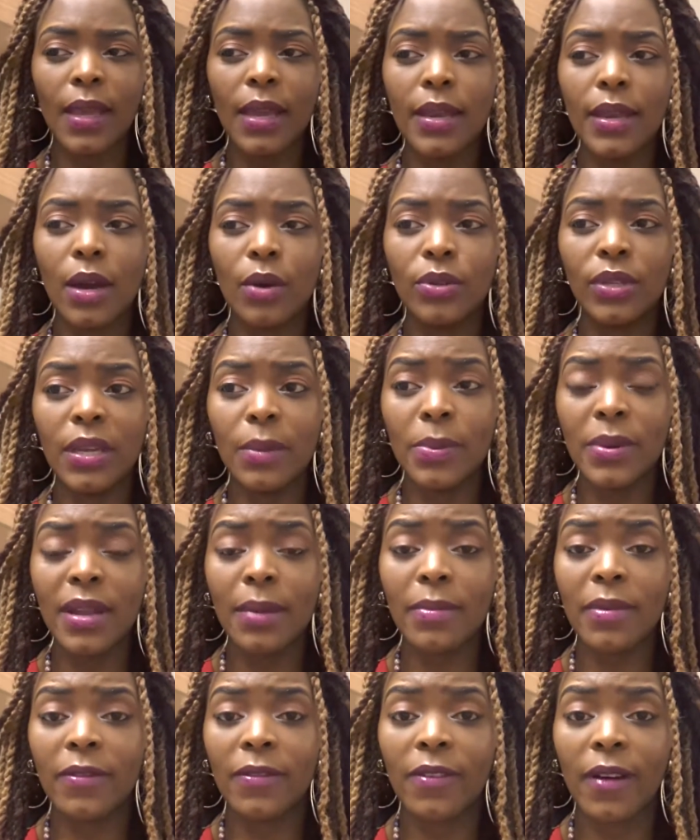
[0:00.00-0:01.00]
Now, tip
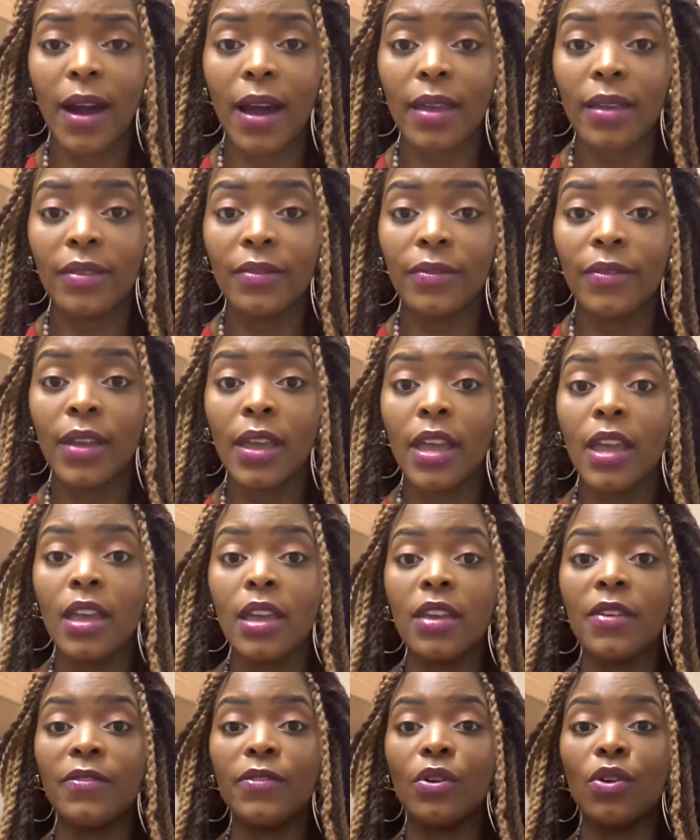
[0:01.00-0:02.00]
number five,
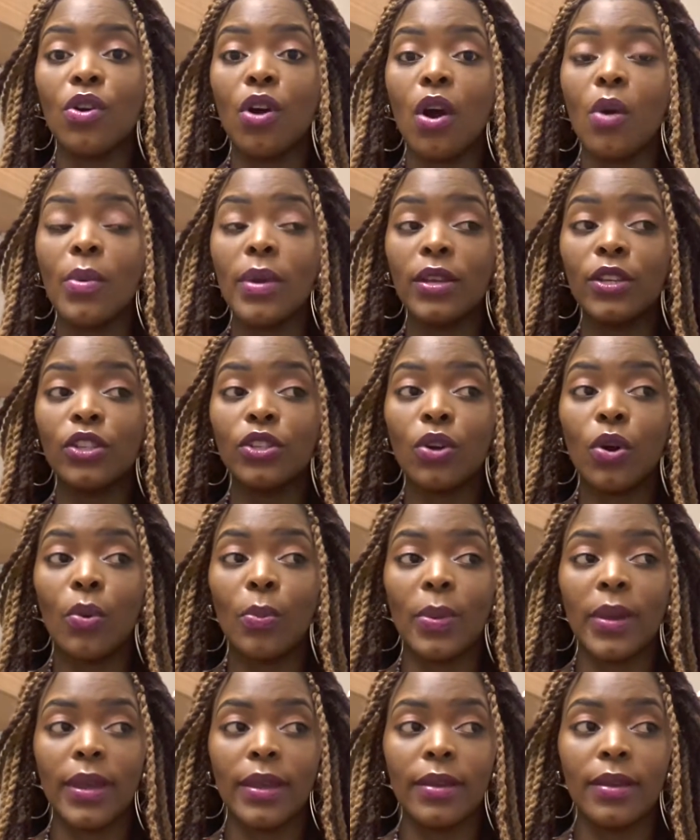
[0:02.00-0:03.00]
if you're going
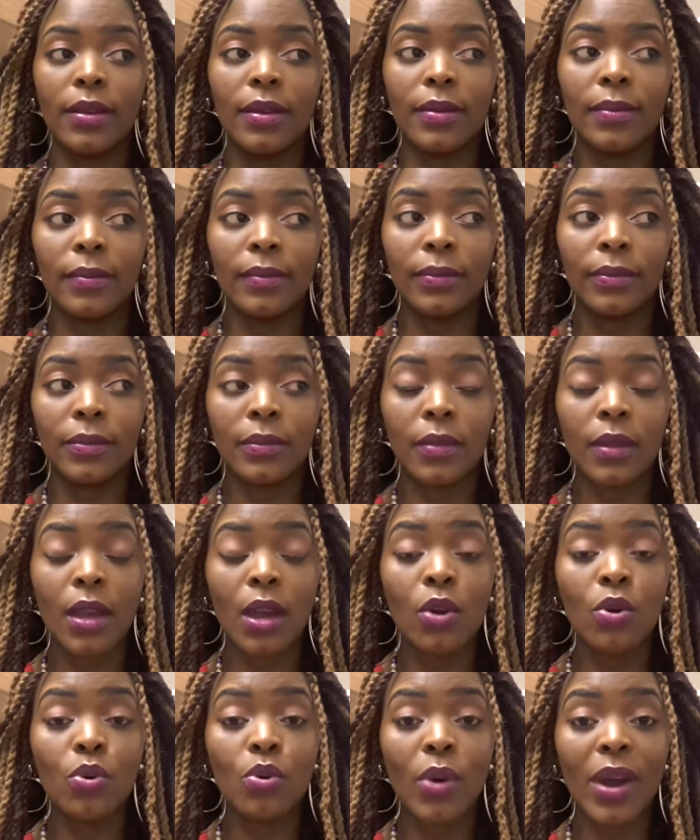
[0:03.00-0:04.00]
shopping,
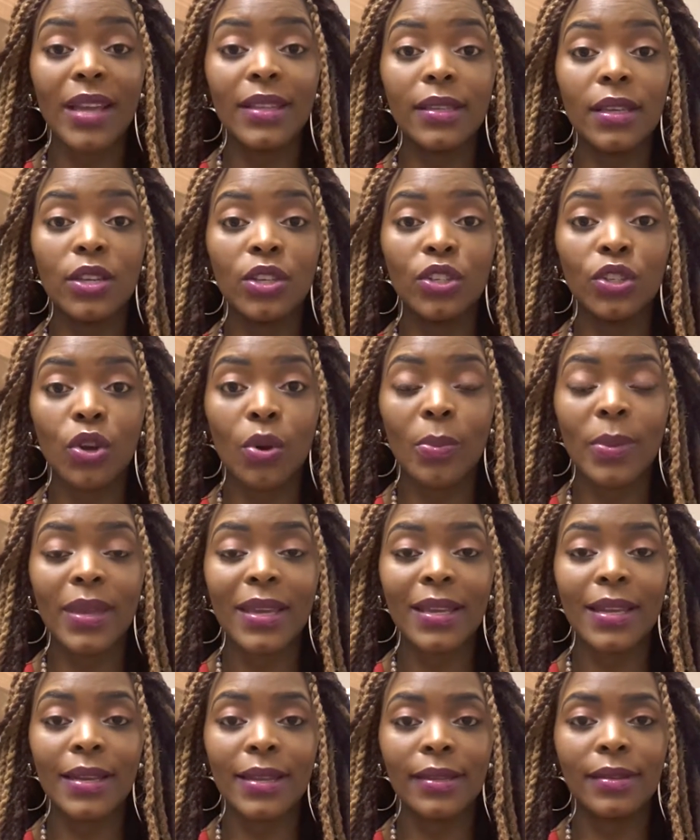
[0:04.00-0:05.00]
write a shopping
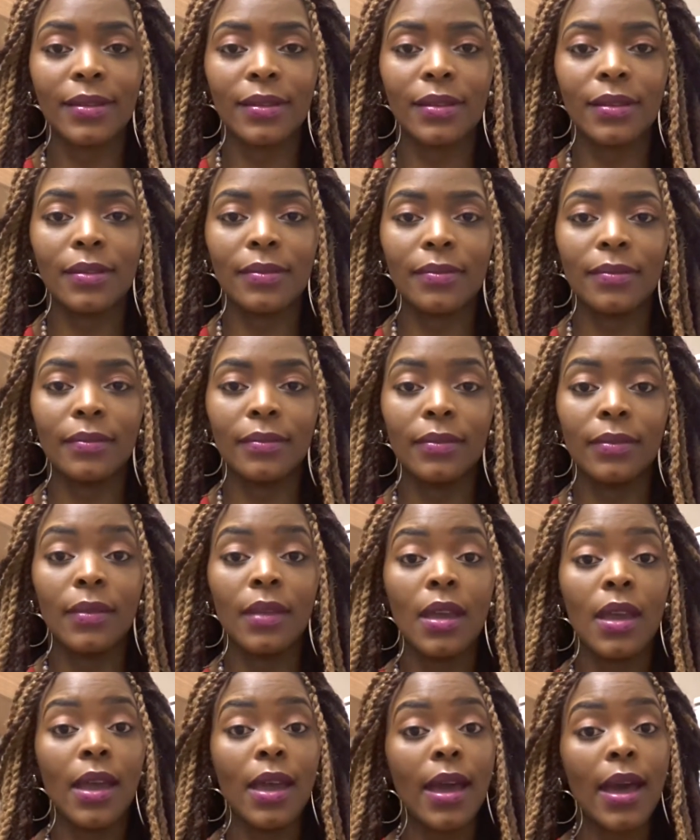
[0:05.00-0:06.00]
list
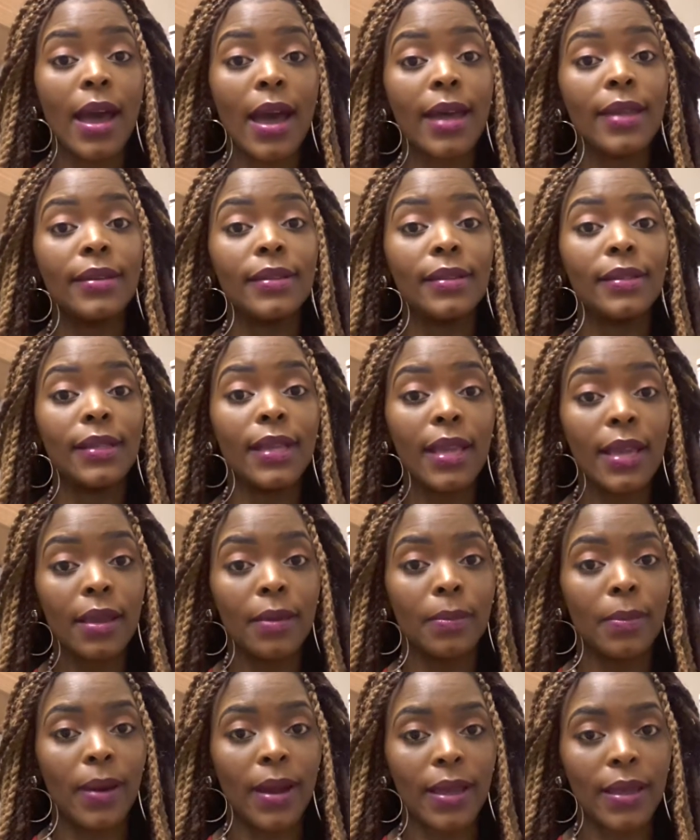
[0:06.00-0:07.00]
and
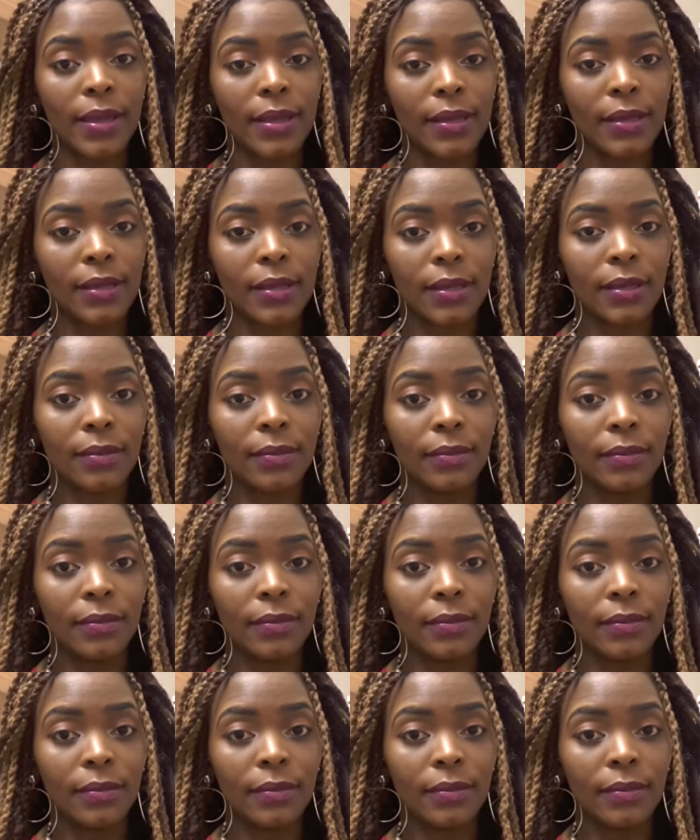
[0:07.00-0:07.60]
stick by it.